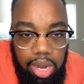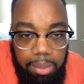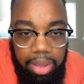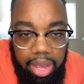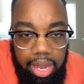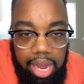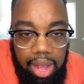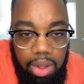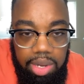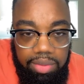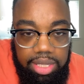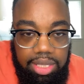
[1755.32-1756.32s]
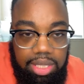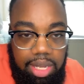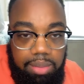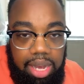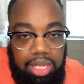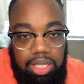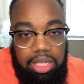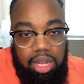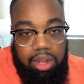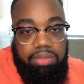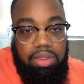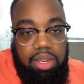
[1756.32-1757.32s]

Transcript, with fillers: I'm at, I don't even see myself.